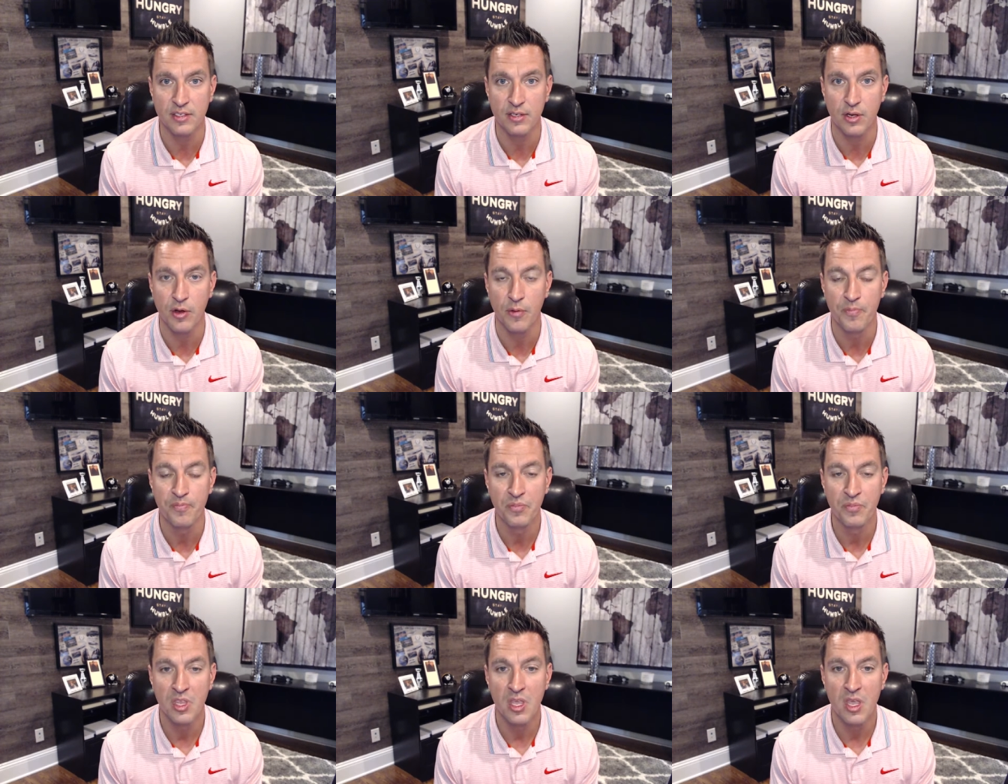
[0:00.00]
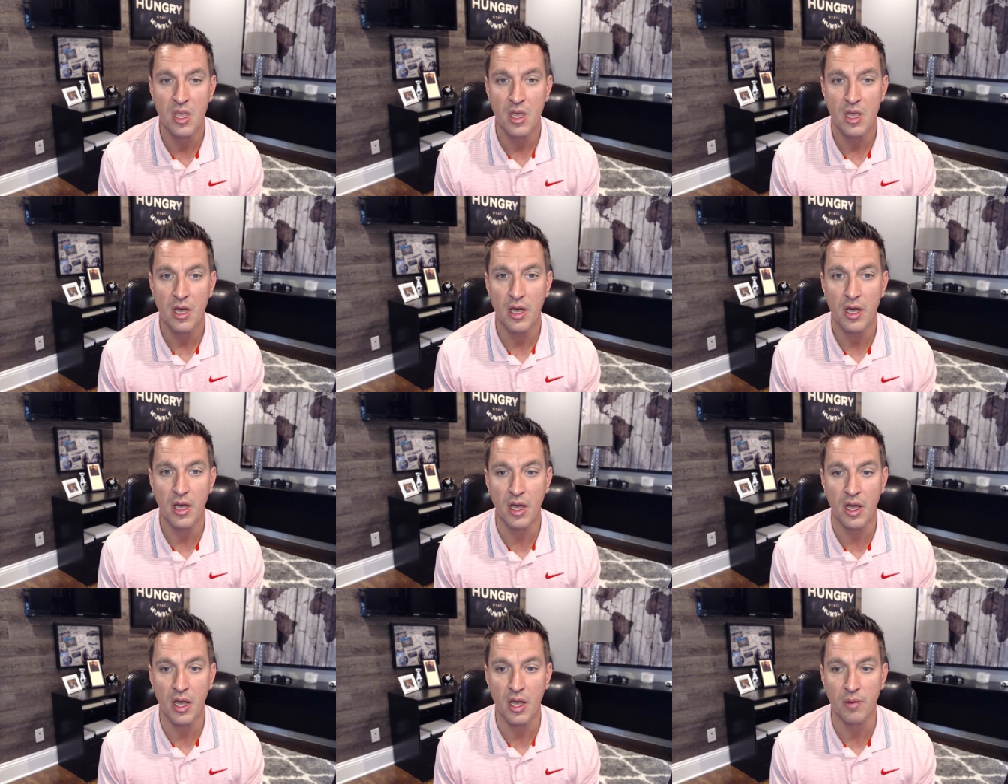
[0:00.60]
So,
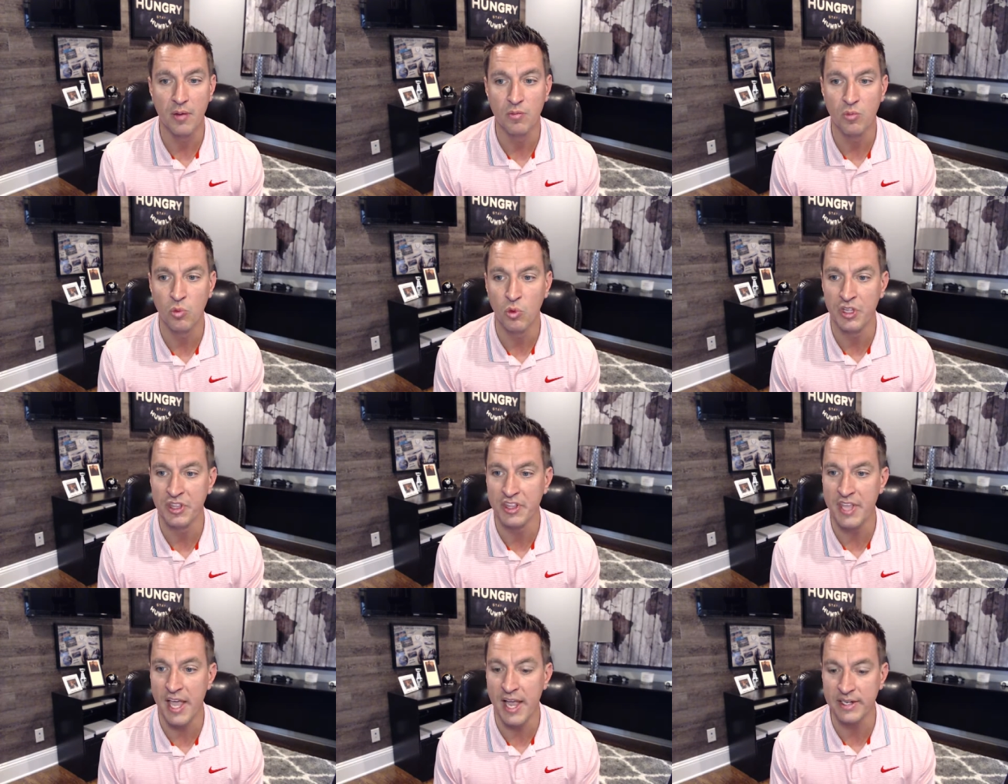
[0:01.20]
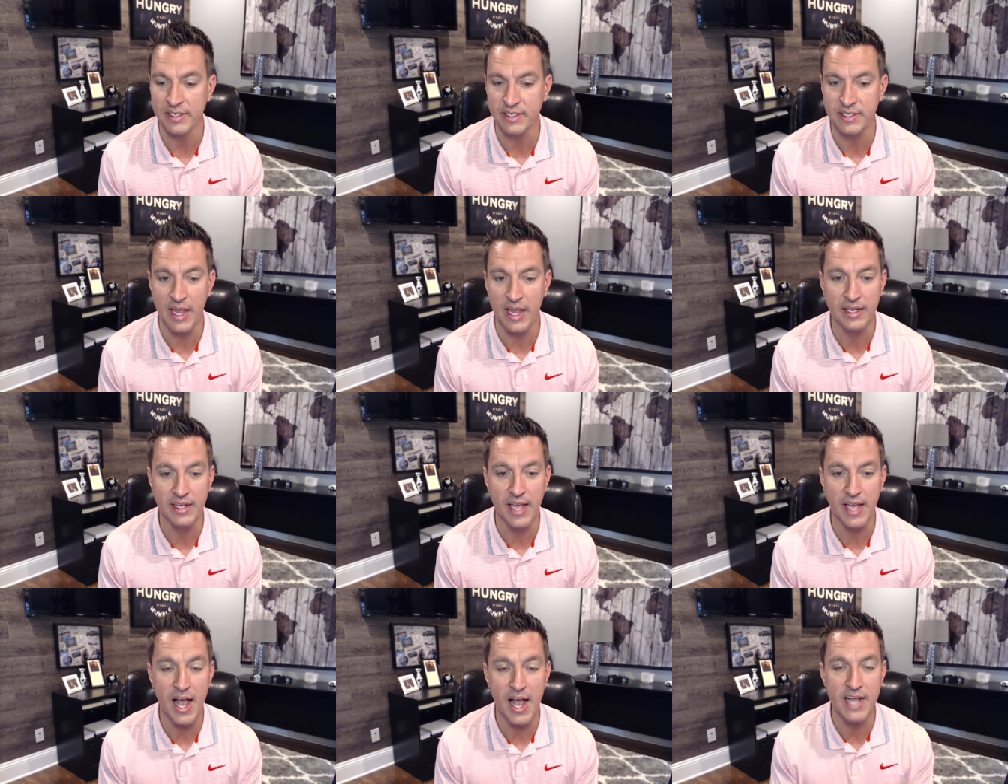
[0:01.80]
um, with that
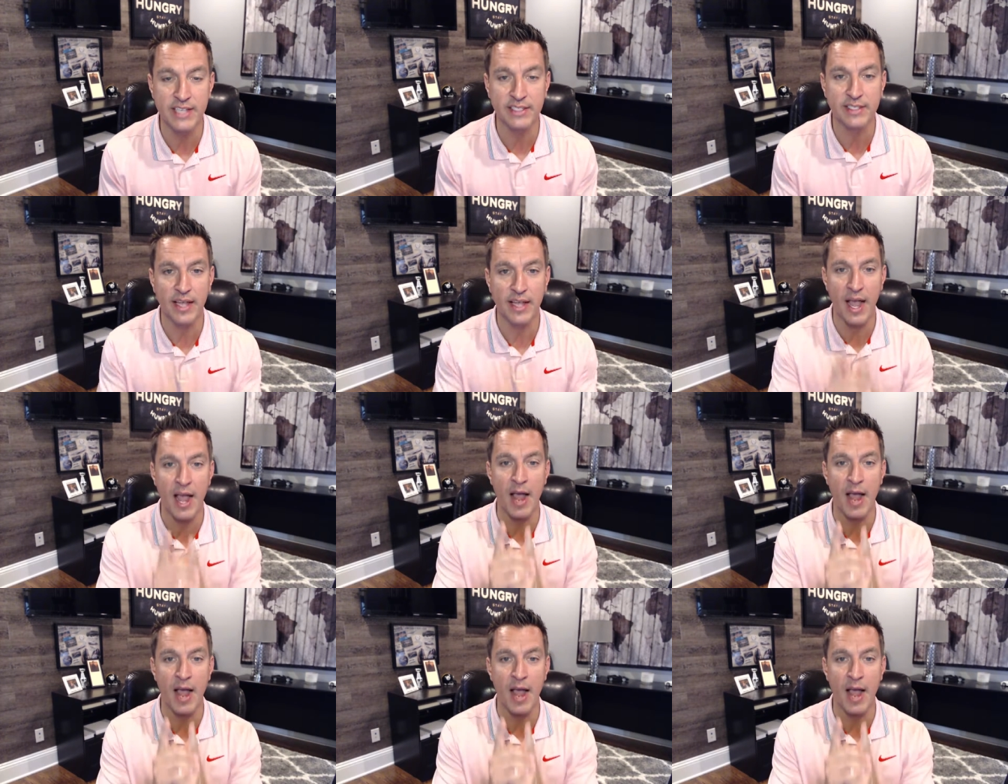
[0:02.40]
said, guys,